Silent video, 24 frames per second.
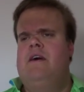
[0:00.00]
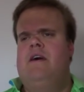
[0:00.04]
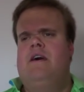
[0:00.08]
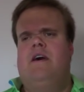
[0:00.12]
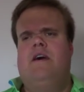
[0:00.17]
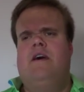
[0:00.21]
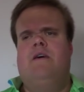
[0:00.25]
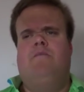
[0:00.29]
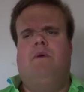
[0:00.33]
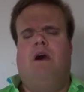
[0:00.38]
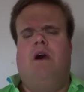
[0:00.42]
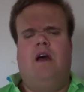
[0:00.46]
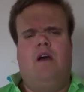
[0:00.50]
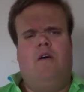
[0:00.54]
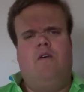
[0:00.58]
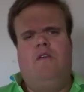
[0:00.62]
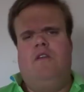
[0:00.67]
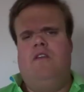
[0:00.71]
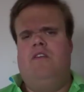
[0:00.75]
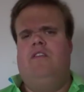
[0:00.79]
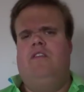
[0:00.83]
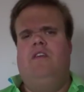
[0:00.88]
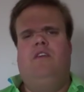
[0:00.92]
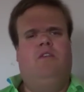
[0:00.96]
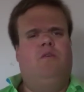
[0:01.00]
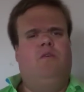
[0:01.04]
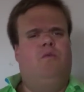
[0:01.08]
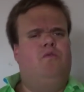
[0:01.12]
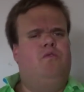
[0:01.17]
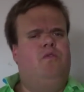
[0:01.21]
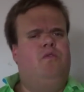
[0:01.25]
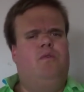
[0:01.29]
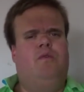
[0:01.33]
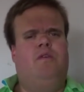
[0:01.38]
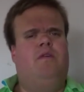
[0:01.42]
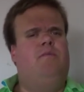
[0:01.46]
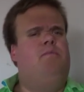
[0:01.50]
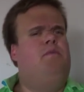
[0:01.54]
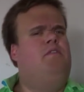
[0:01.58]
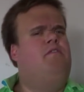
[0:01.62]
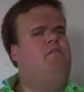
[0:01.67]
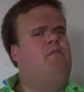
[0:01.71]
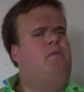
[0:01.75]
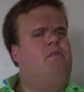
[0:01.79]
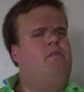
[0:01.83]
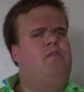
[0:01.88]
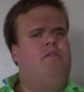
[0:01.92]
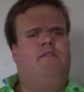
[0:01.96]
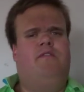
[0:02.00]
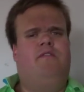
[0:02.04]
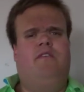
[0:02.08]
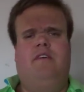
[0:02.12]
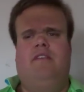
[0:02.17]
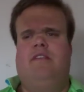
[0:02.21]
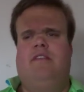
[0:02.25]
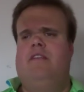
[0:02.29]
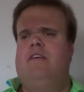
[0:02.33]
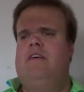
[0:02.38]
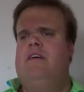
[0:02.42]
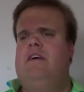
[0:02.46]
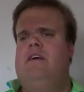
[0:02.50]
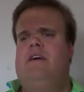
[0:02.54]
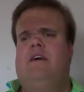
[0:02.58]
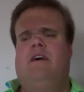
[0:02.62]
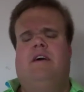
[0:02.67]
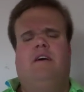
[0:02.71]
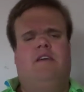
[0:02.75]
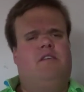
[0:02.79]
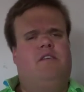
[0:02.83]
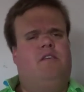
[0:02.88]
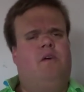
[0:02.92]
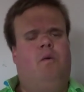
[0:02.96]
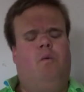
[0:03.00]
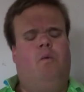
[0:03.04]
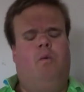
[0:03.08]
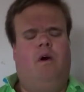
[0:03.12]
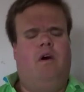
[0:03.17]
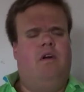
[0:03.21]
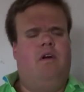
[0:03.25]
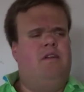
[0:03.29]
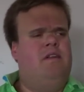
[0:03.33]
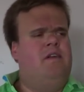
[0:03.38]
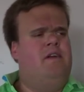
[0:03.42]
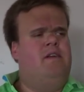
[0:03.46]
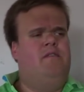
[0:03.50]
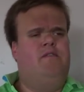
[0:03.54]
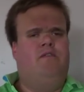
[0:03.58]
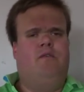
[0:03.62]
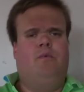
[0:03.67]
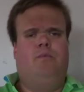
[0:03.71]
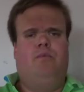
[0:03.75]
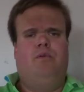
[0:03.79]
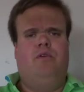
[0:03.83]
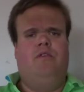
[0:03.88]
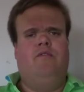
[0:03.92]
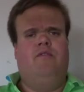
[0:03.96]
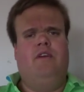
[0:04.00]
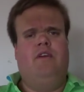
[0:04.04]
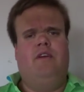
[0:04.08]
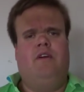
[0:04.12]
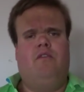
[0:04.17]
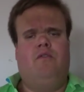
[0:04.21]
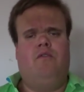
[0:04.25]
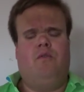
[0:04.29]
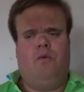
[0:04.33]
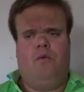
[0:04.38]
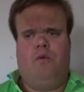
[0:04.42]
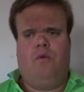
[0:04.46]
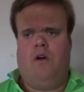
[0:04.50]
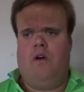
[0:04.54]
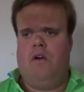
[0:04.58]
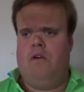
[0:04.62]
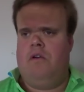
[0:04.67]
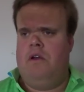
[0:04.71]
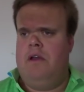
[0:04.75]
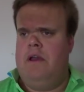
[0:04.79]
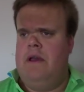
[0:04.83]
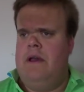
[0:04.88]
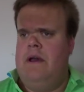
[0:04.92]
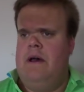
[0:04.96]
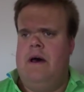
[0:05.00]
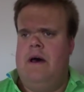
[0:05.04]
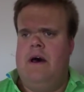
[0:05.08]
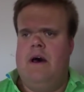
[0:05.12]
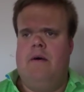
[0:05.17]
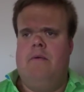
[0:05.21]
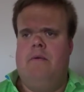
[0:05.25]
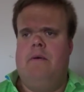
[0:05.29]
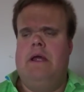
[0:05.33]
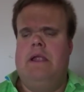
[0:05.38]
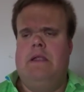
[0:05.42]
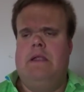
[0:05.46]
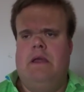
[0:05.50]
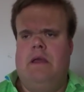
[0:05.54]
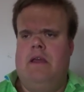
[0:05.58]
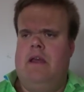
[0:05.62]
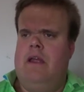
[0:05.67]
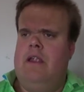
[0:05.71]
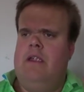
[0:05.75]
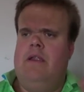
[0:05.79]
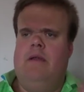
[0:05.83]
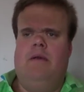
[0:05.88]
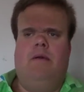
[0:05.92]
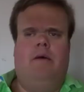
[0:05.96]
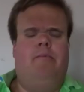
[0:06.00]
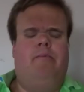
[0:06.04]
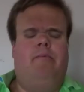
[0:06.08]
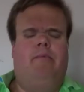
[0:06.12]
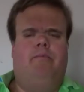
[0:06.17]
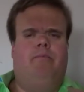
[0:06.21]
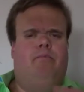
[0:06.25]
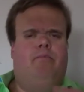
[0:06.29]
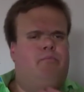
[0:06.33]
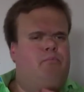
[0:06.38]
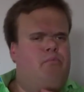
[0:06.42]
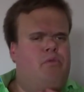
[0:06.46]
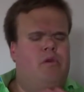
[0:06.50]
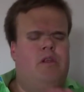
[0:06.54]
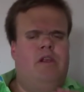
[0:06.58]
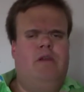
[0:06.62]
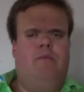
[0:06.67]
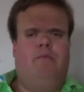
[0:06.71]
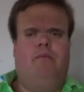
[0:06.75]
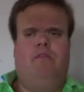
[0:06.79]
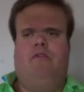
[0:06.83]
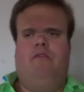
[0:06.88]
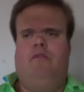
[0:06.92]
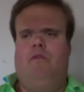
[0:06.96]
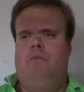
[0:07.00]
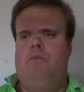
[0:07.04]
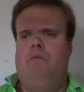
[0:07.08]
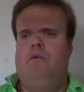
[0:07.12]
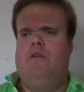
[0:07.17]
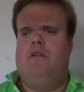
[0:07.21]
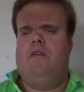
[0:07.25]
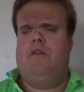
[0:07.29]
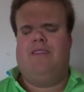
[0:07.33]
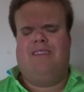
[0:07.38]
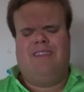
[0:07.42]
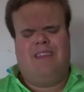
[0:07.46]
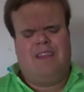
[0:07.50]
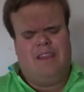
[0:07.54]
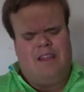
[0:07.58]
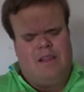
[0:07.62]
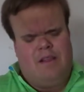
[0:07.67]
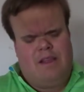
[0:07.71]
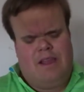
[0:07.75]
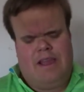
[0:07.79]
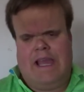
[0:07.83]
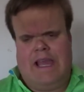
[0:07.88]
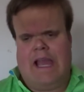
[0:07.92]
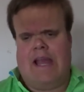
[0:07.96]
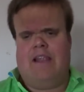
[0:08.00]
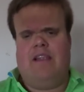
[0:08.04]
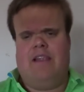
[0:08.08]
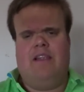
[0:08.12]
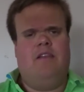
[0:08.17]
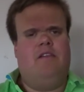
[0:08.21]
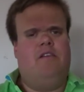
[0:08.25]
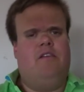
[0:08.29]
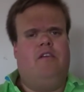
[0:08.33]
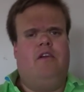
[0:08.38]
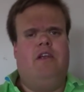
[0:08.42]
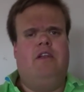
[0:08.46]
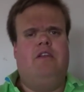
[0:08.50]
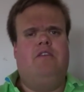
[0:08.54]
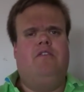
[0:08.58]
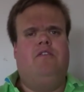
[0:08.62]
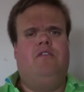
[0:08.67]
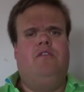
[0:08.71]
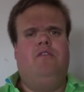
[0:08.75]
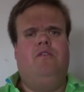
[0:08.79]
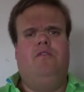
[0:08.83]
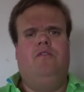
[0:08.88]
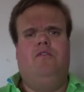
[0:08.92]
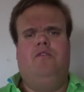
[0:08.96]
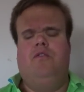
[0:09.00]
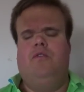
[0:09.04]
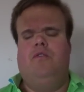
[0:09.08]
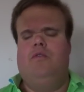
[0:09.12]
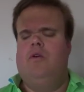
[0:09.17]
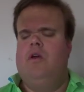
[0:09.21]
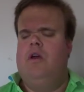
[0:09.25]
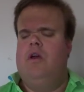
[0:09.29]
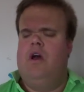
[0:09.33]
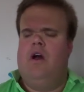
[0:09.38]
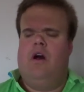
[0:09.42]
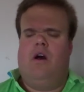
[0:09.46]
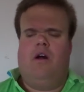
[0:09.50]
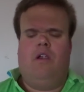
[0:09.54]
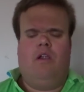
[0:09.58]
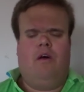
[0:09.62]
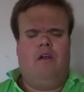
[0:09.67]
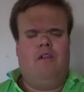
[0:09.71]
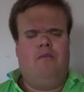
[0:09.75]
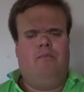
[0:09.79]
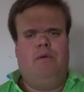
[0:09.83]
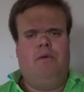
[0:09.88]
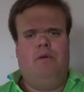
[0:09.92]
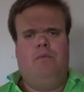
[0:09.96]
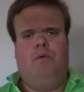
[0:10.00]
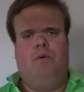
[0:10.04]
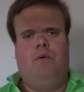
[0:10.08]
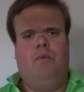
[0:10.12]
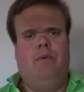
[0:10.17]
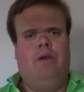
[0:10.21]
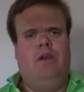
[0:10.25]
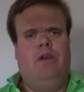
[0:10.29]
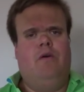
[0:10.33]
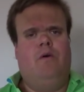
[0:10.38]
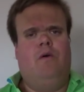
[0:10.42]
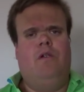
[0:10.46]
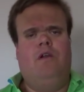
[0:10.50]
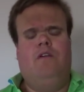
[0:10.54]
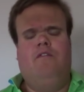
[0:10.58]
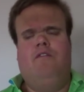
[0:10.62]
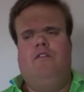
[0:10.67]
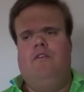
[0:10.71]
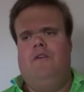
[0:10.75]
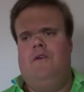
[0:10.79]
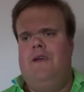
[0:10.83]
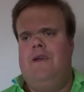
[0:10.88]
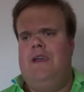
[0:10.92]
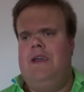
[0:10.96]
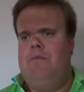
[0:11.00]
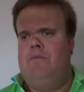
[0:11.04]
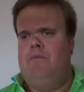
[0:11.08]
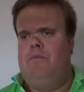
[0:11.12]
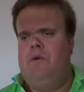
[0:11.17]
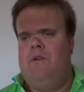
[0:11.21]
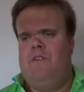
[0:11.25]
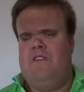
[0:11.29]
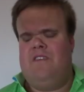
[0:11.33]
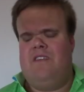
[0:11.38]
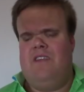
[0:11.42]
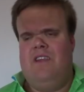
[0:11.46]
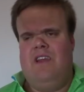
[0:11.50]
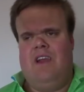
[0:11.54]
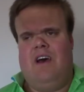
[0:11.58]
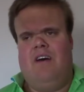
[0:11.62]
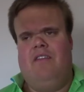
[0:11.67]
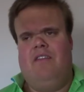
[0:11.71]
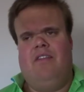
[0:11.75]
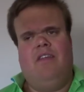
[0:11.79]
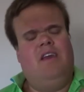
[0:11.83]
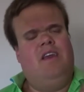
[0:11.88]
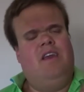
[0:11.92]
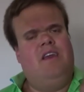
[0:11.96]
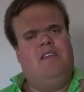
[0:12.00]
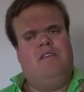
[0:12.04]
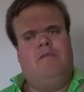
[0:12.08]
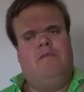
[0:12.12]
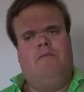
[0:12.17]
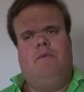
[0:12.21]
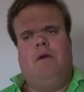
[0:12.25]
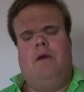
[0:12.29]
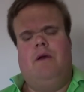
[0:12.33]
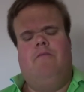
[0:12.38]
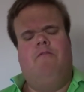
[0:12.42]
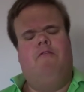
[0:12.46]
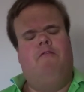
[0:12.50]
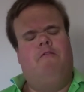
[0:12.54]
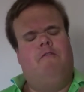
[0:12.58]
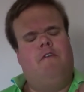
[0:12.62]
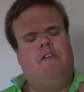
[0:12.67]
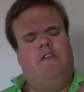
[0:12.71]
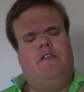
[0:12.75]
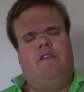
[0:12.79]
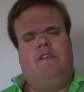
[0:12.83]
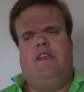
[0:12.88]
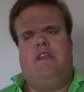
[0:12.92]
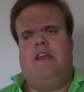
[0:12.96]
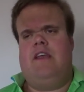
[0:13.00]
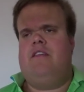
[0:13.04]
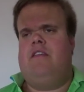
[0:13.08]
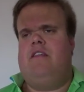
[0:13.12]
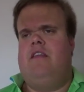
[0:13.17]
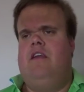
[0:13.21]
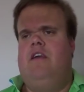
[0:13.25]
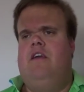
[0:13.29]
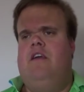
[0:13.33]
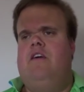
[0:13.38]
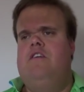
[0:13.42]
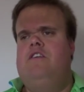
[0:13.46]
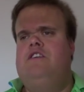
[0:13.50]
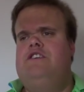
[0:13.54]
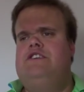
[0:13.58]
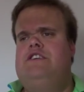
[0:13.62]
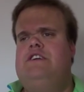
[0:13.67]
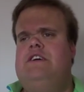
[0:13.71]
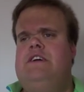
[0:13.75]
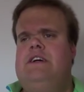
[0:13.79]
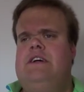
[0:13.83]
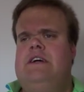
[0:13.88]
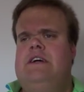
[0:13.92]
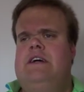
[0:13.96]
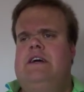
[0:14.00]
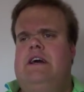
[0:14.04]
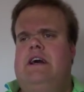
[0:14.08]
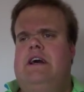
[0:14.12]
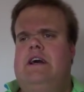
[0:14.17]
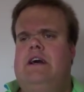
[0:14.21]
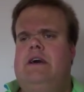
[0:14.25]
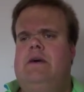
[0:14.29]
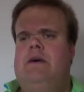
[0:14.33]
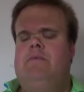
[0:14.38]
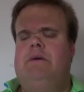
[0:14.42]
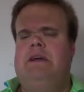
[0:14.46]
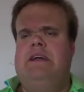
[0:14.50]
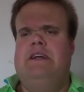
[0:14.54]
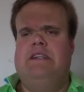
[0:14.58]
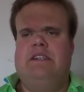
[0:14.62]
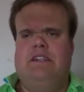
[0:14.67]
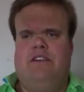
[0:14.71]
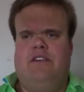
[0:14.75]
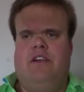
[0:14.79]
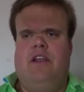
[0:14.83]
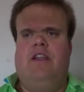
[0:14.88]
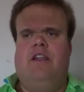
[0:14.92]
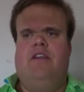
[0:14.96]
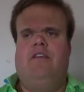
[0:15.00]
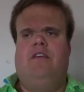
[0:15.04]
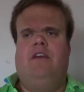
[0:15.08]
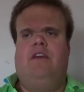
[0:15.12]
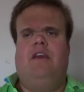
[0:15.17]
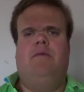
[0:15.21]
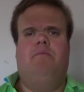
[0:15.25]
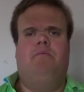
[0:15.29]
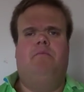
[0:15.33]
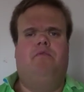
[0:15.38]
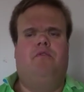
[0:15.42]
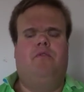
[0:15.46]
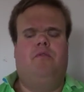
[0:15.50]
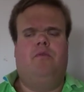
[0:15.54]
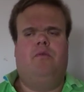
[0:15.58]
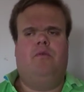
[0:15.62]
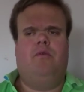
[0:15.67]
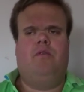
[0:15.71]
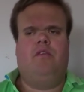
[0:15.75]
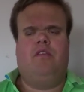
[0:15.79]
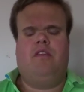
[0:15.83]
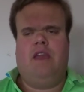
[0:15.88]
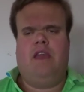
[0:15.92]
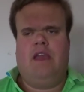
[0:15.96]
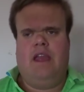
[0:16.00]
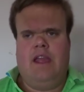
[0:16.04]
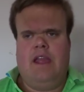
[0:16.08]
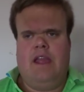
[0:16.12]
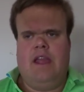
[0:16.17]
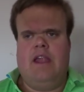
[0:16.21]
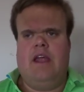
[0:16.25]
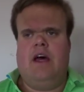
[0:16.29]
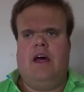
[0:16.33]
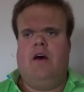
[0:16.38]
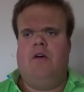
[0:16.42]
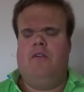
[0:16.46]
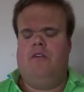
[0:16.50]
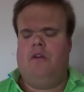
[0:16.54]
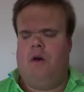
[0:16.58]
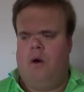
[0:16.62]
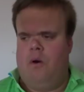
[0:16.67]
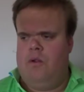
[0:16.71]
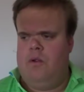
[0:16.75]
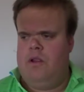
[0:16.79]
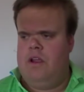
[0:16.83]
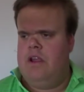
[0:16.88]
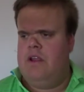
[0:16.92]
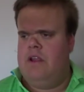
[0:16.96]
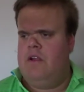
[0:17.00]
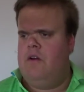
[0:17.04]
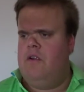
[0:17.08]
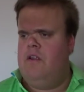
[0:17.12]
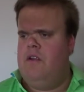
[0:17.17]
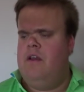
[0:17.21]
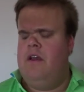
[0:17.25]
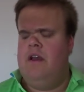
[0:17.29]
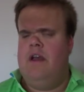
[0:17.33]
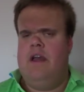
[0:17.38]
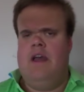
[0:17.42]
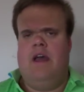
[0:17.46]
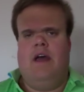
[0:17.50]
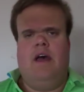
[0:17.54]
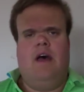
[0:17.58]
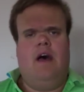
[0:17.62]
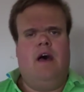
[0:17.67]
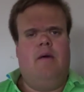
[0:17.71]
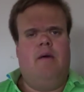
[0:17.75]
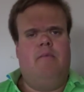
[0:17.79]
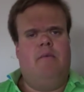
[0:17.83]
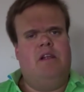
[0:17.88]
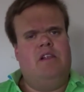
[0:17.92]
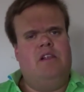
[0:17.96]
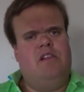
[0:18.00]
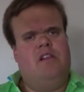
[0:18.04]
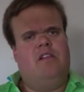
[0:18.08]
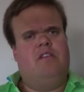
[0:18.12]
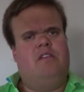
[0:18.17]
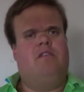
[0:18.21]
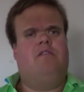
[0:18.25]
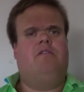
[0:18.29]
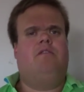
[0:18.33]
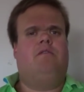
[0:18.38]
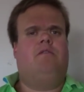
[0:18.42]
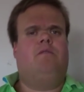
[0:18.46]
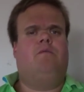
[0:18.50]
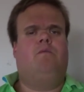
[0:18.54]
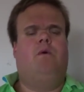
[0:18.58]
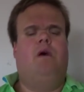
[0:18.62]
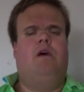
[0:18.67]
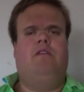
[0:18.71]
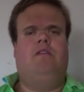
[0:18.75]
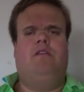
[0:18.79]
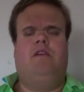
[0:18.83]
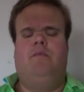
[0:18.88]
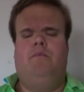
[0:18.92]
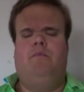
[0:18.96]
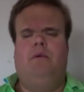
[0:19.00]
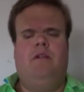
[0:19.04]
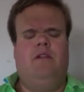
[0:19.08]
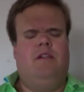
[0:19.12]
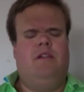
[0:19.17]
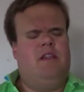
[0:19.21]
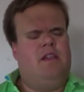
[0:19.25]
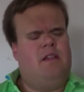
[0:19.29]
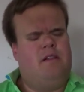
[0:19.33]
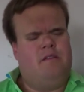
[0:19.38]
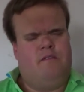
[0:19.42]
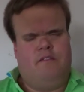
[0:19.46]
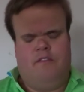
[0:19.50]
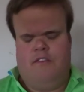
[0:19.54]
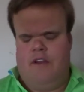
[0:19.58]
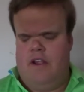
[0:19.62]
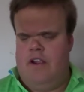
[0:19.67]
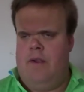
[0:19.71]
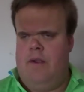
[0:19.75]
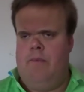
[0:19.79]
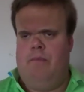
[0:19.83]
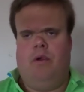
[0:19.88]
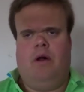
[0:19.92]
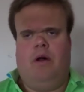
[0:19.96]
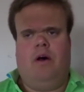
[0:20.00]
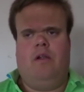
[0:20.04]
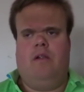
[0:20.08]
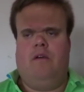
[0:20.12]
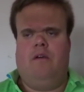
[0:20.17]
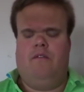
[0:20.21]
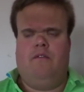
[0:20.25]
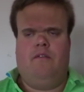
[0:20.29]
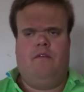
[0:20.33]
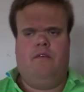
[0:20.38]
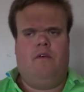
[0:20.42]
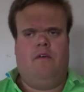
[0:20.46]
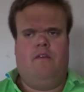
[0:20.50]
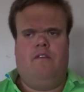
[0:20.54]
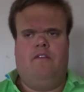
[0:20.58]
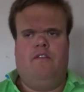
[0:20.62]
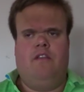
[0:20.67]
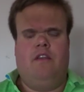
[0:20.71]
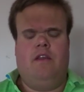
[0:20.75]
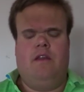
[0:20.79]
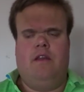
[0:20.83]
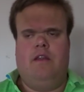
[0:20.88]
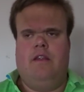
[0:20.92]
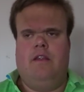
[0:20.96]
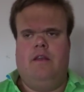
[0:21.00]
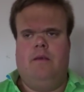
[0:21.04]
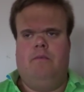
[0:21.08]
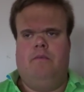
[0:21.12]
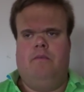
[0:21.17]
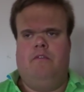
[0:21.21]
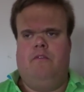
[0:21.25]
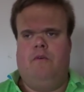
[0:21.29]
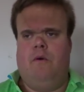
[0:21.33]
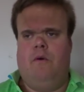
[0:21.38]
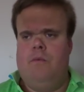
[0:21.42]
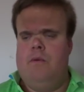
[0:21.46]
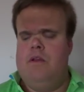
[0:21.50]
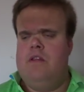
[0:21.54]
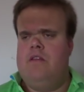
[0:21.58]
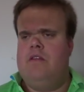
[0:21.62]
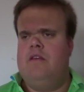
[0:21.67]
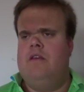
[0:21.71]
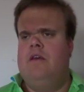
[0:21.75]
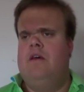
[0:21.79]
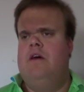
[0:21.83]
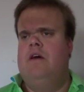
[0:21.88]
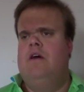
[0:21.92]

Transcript: I honestly thought you were going to be fourth or fifth. So well done for proving us all wrong. And a brilliant performance. Gatland, credit to you too. A lot of people have been calling for your head. Personally, I think he's a fantastic coach, and credit to him for sticking it out, holding it on. And Wales can be very proud of their performance